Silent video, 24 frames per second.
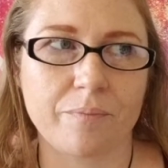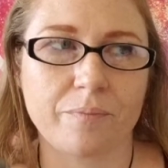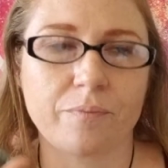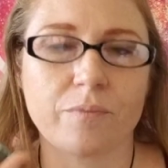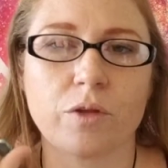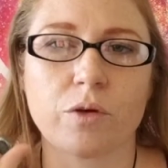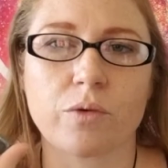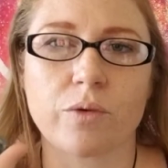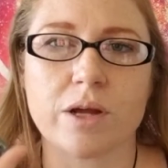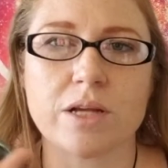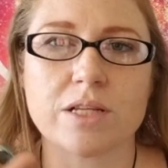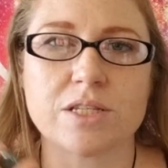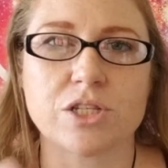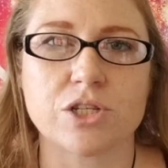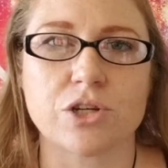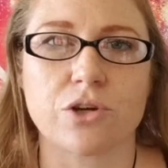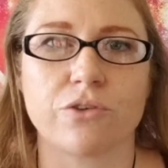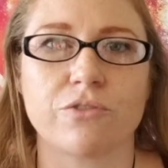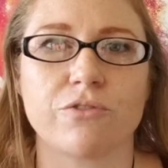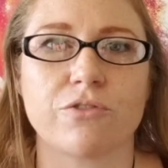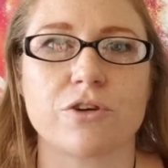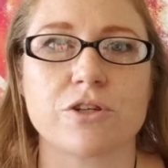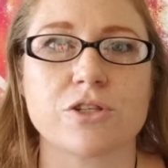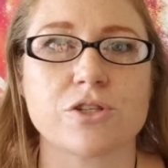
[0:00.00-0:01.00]
great
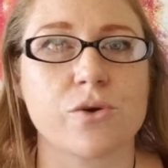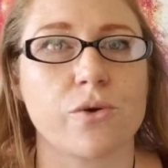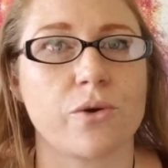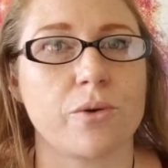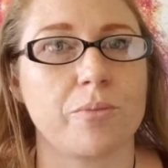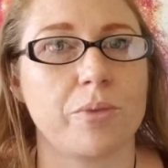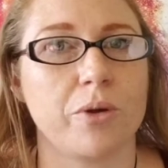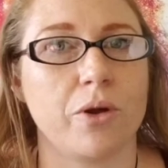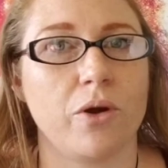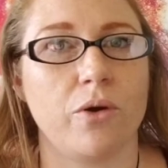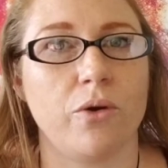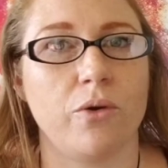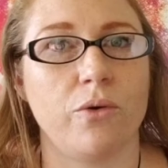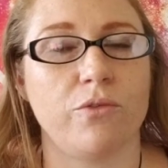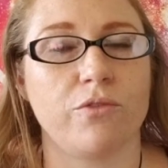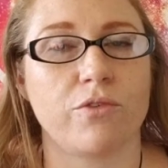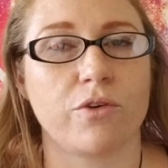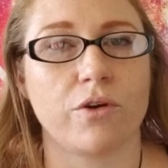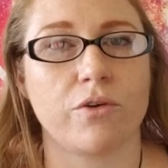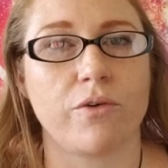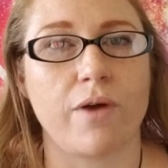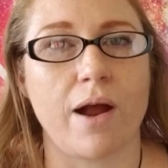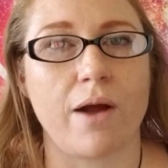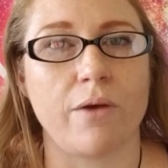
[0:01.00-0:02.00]
stone for Scorpio for
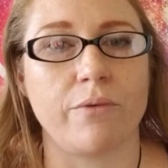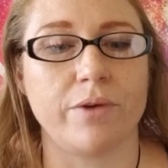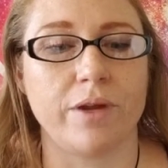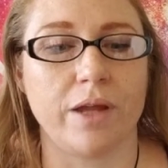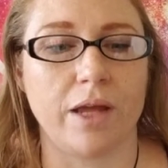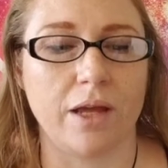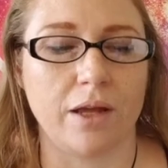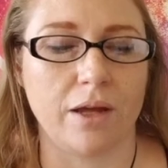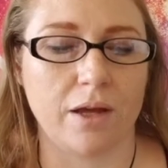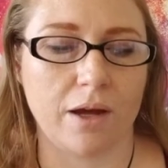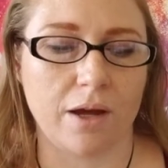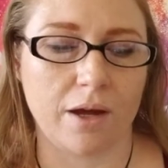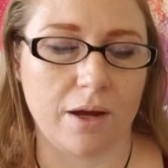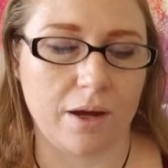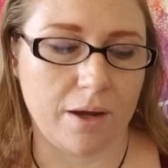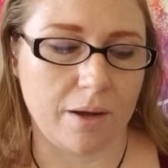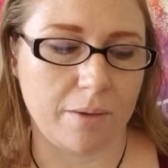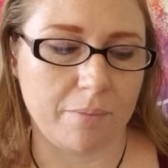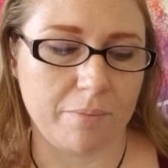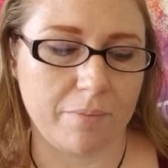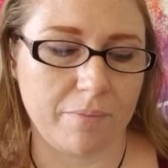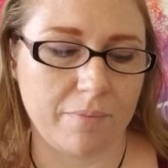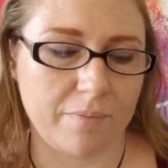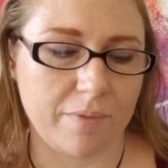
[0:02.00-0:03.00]
grounding,
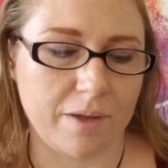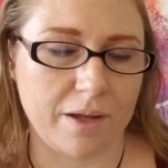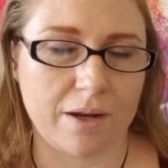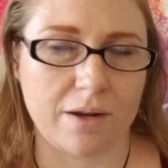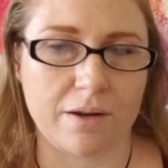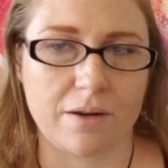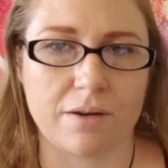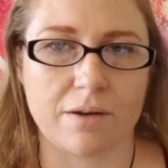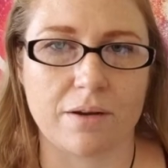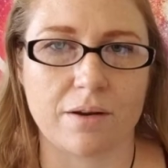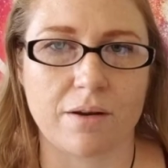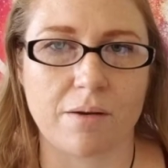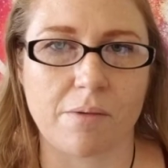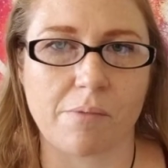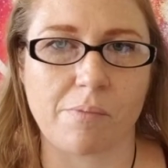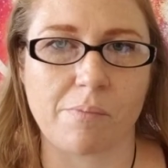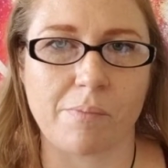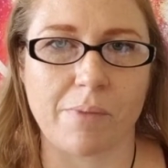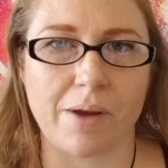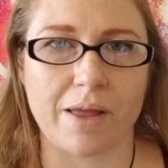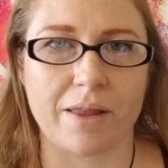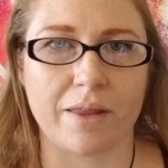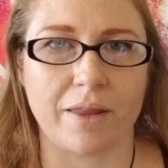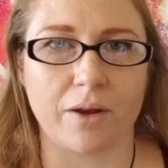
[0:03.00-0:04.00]
and
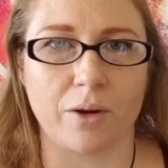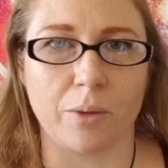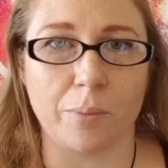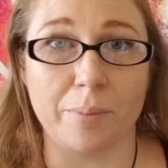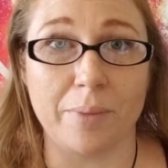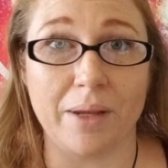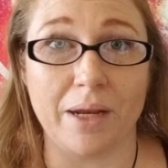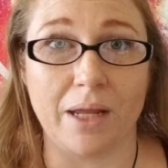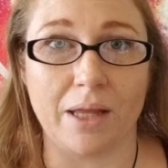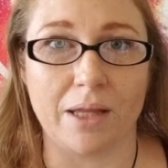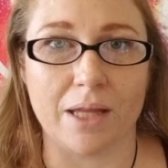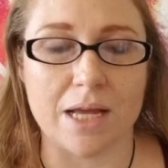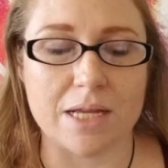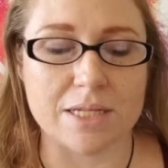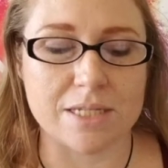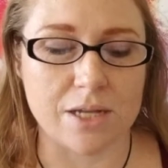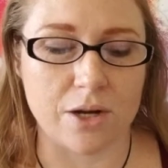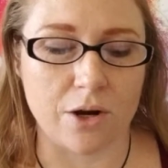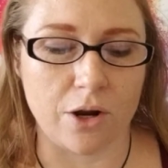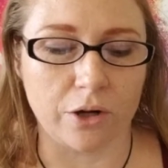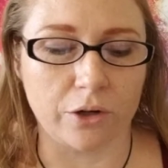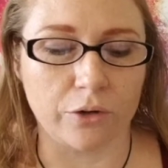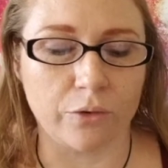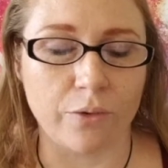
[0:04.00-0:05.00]
my little mini
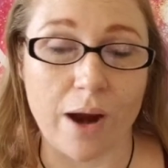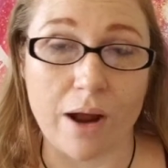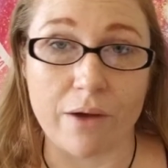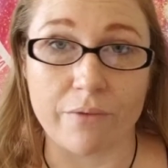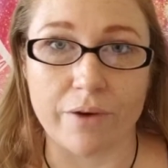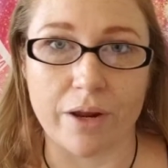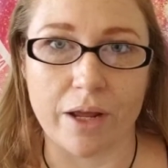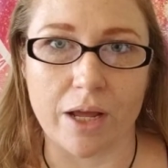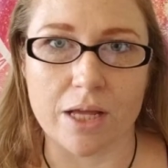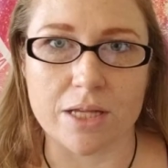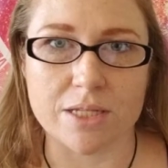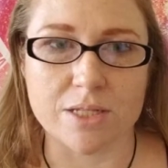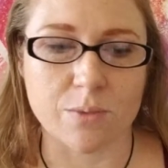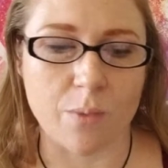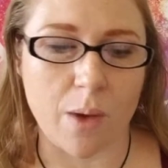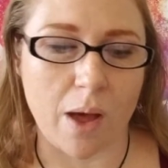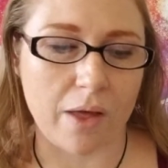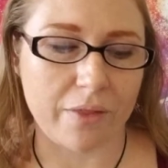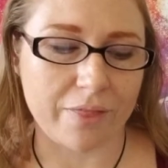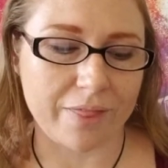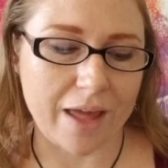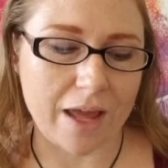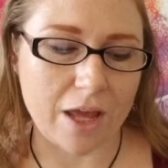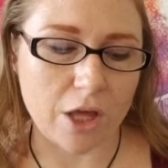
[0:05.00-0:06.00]
lesson on grounding as well.
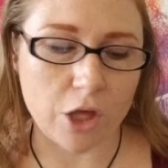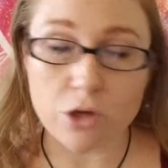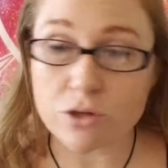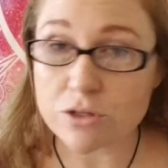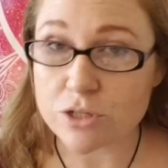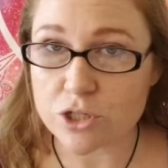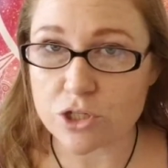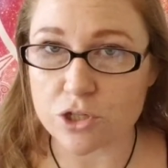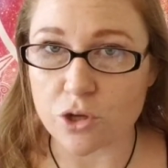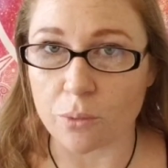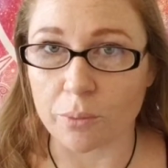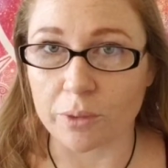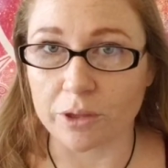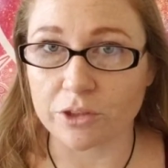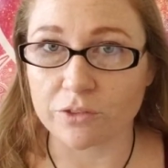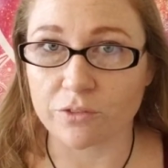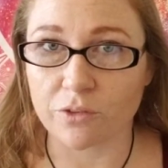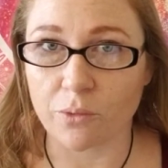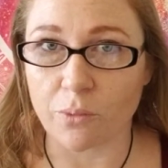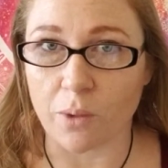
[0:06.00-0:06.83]
Thank you so much for